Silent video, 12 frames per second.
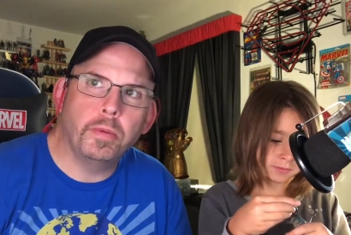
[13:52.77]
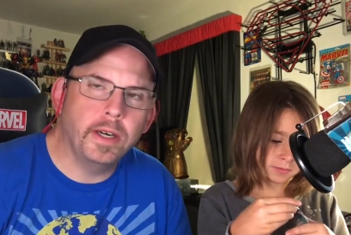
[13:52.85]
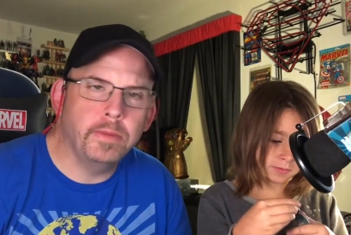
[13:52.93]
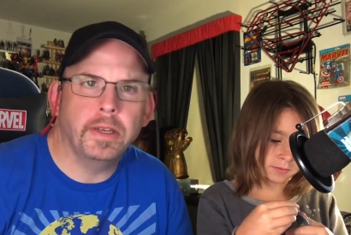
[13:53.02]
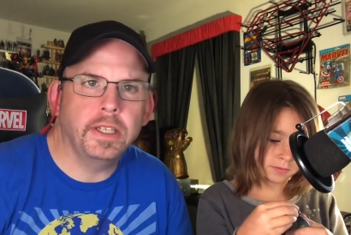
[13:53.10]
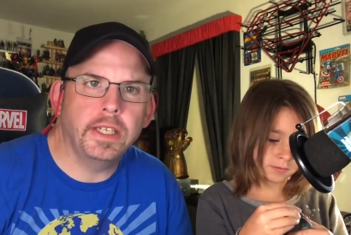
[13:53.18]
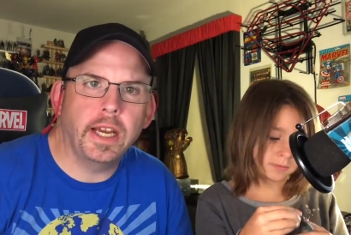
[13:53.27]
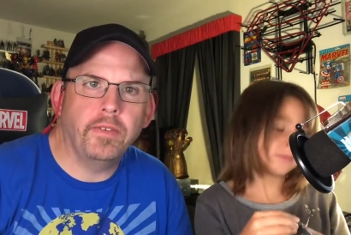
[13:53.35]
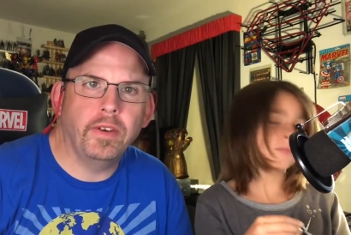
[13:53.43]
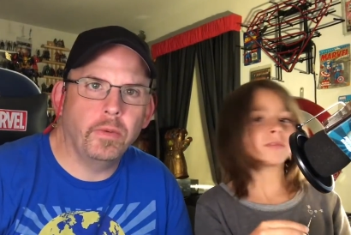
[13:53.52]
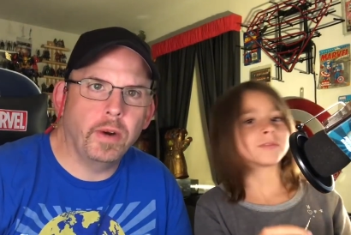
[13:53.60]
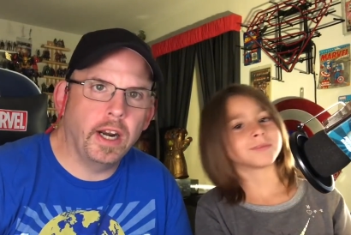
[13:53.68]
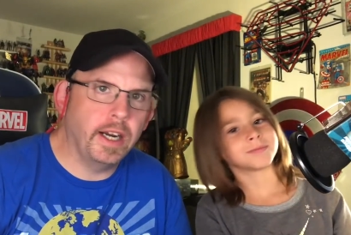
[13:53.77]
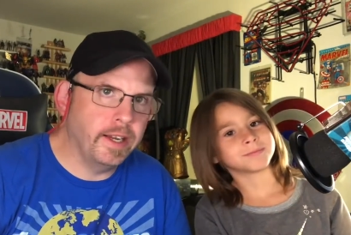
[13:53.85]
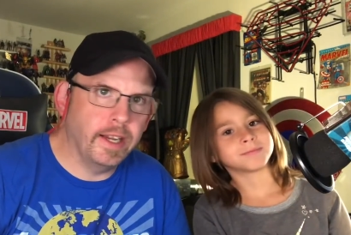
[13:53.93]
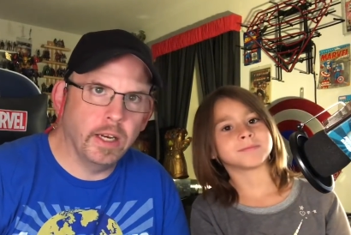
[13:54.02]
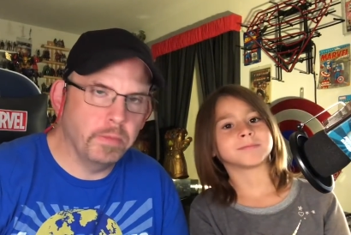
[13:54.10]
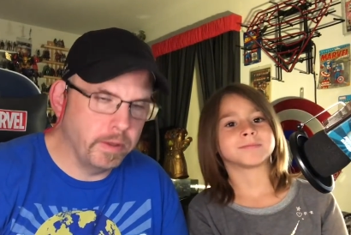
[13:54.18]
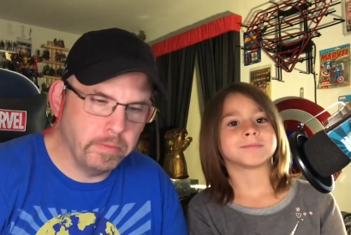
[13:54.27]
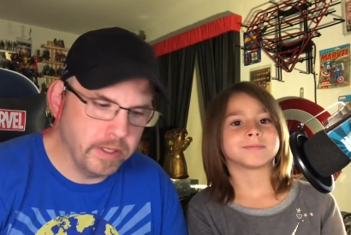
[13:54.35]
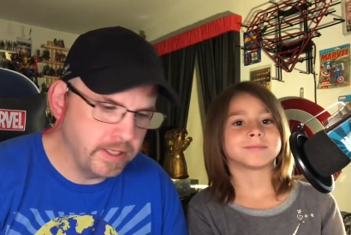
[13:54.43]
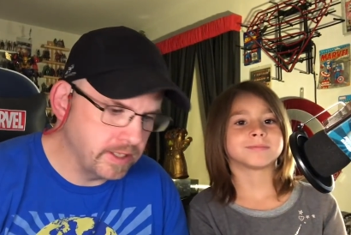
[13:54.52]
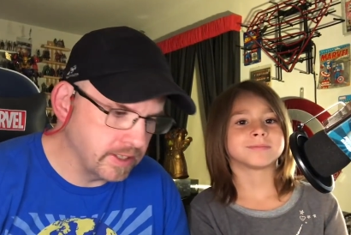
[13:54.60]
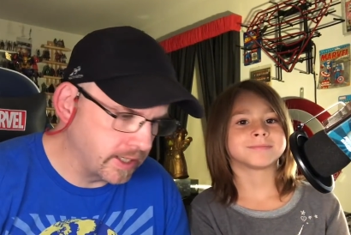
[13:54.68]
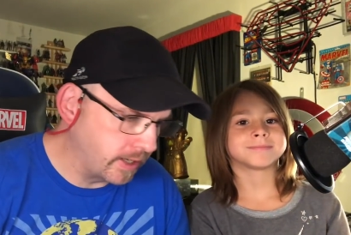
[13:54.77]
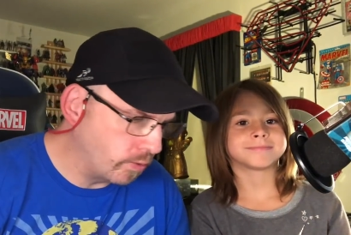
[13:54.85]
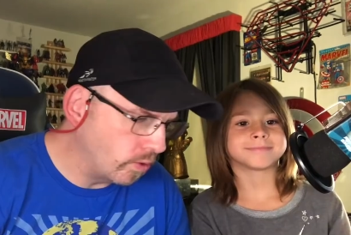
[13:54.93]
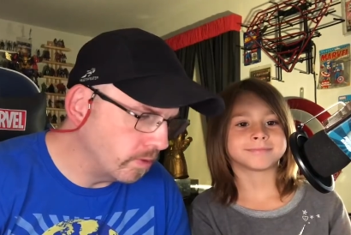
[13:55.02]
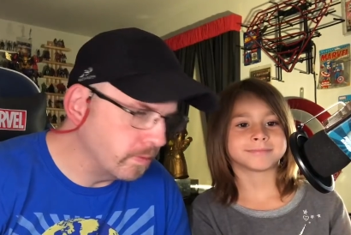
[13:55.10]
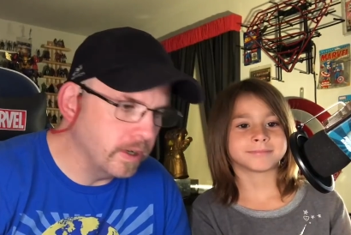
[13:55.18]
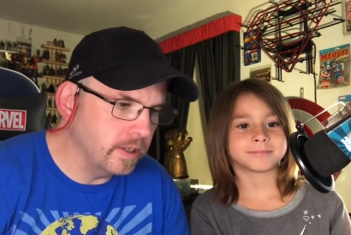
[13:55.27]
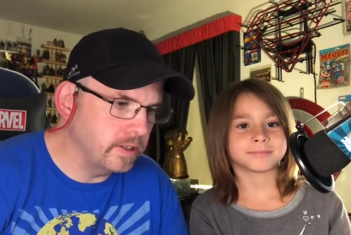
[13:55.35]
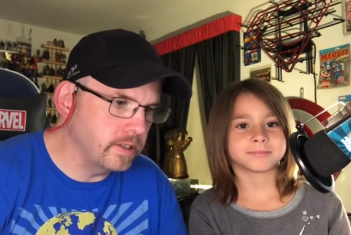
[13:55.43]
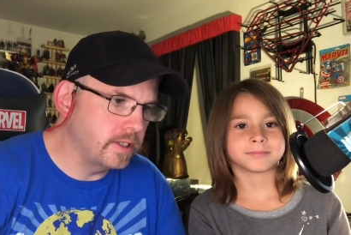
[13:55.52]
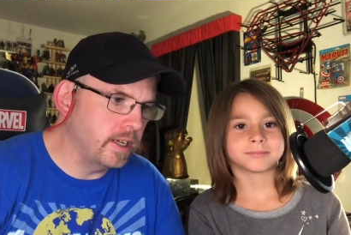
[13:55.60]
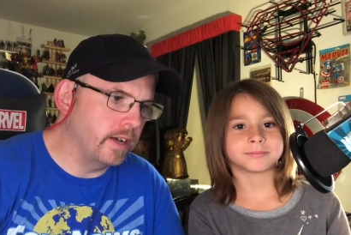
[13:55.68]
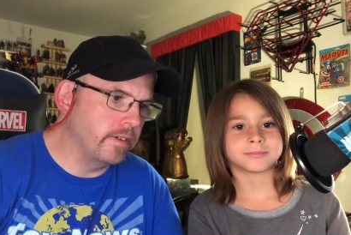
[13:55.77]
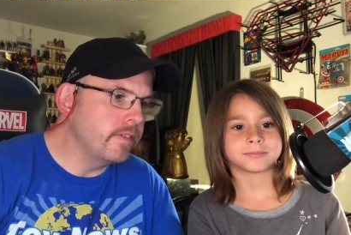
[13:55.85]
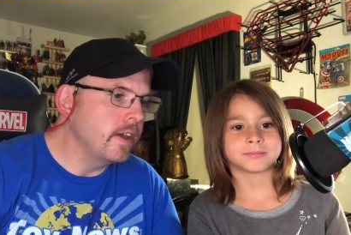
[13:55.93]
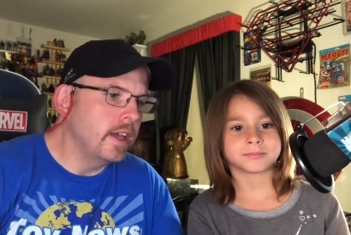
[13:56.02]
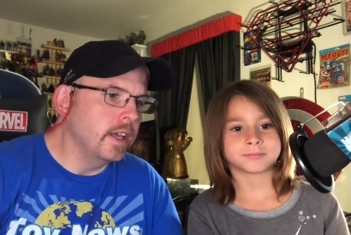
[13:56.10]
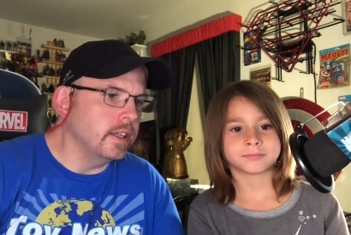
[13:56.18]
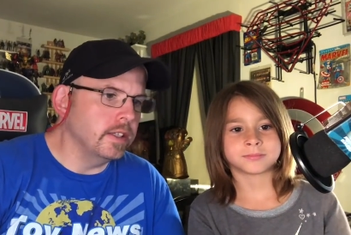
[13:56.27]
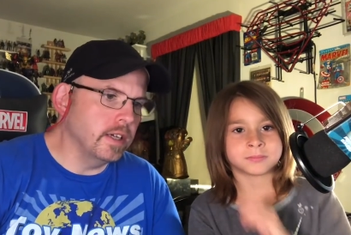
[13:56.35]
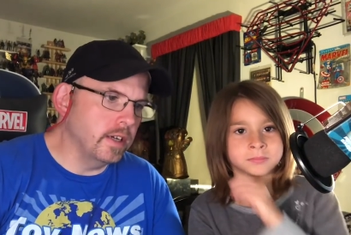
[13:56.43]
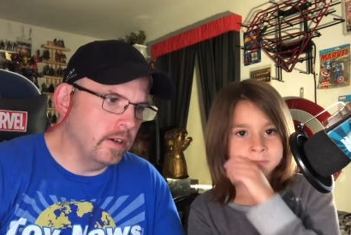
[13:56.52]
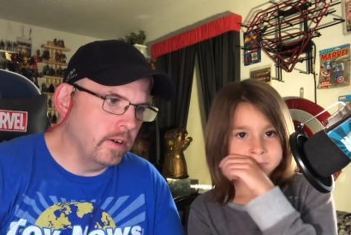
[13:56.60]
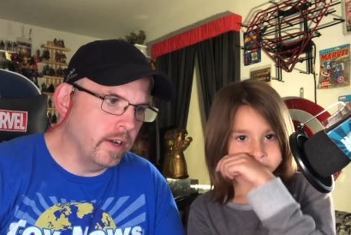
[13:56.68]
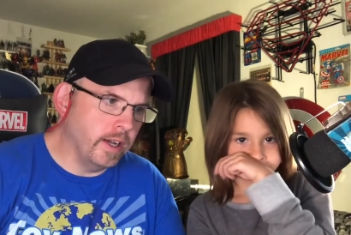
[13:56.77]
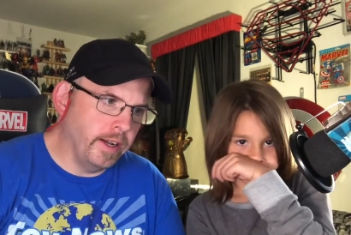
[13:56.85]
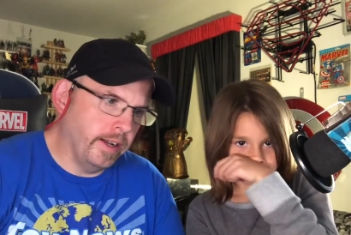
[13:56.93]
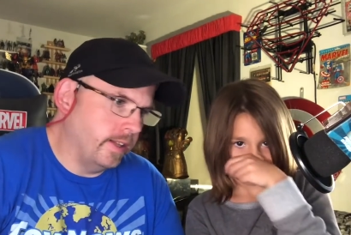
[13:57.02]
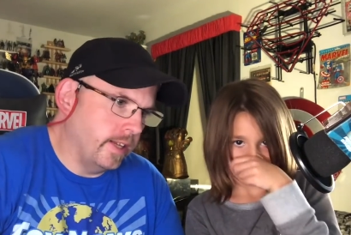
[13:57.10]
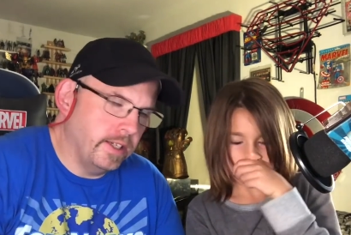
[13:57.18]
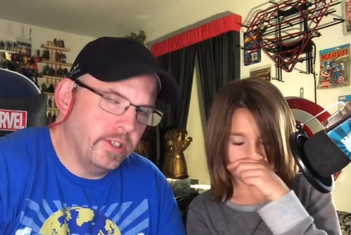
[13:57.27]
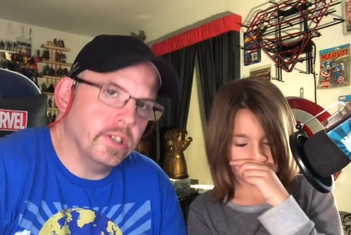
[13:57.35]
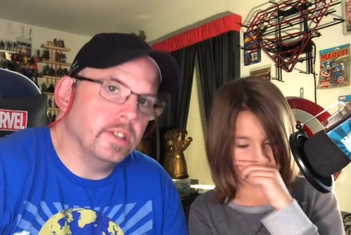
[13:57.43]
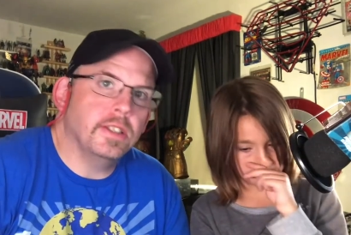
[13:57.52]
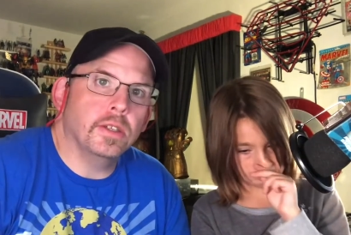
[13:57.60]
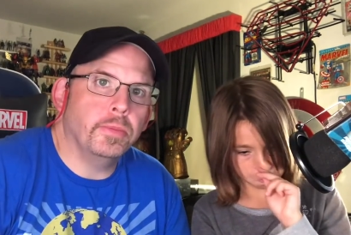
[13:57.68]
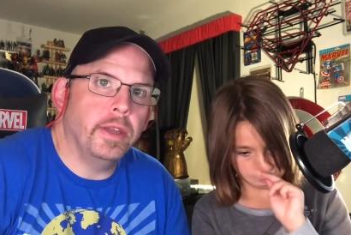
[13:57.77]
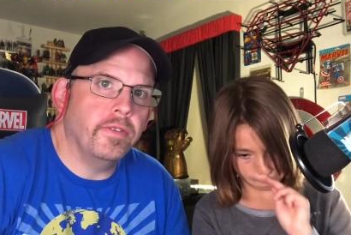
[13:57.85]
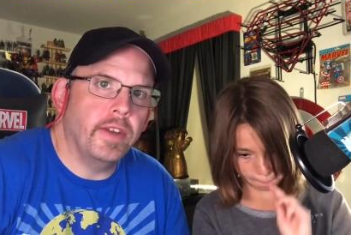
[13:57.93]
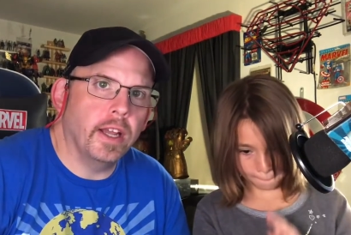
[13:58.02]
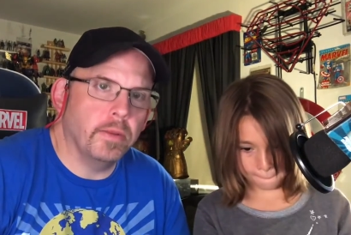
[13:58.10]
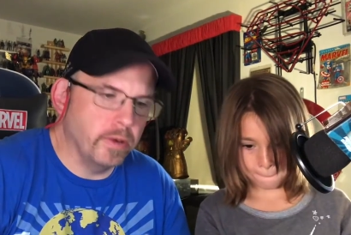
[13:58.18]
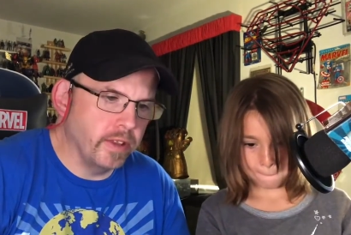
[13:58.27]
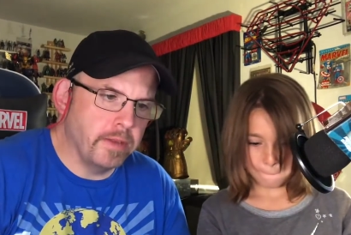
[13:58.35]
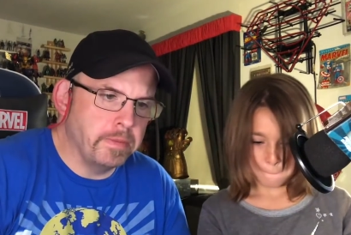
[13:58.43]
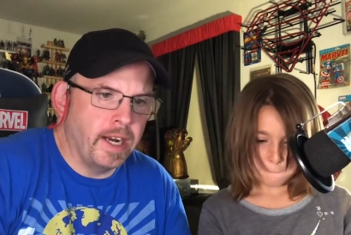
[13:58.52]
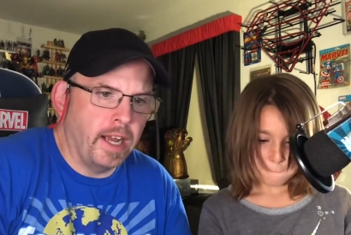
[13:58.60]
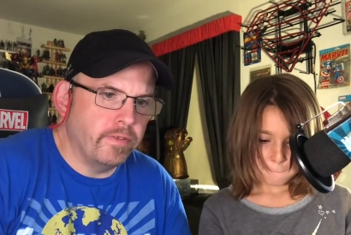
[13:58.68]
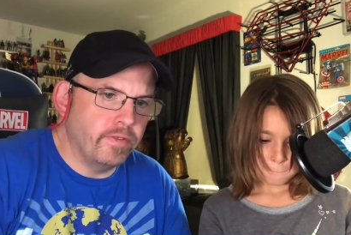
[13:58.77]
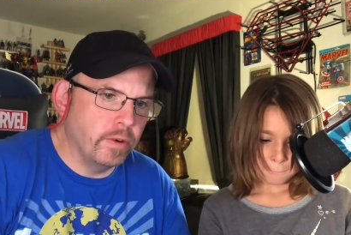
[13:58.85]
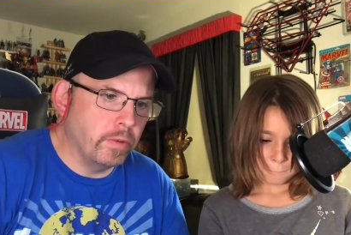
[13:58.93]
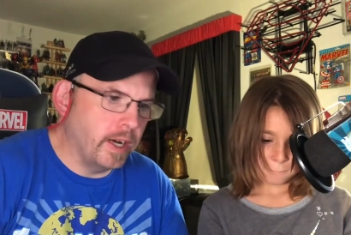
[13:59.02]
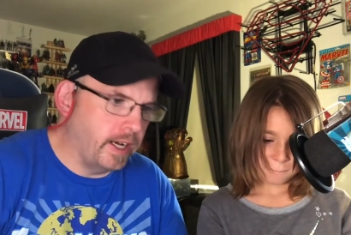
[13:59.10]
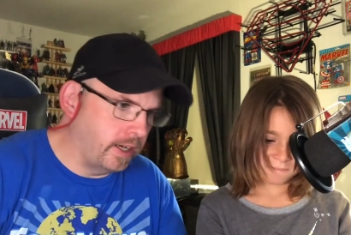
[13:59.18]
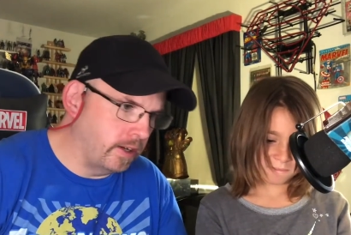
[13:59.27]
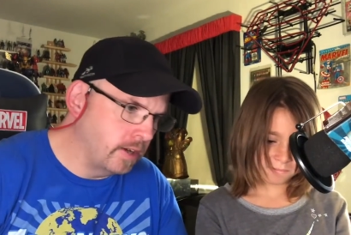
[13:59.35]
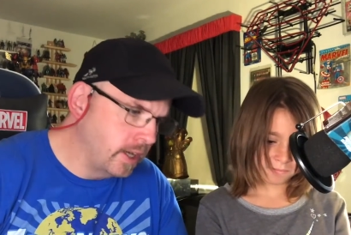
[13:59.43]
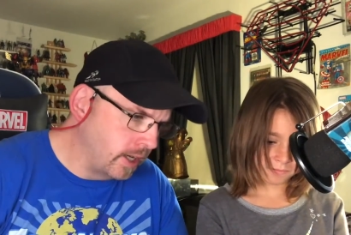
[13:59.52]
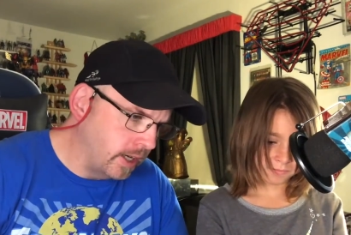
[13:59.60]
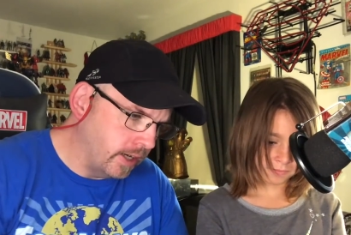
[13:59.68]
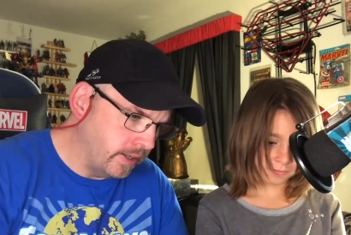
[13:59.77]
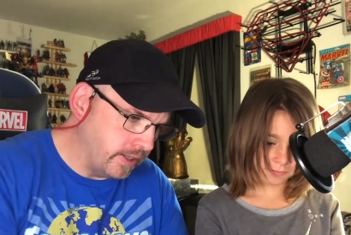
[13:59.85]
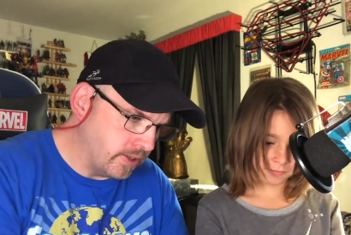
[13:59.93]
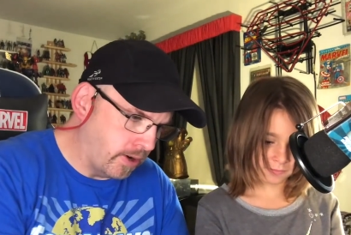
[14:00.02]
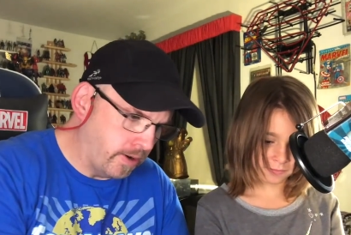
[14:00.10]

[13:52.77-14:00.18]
Speaker 1: pretty much everywhere. You can get them at places like Walmart and stuff. So and they should still be available. They've been out for a while. Uh, these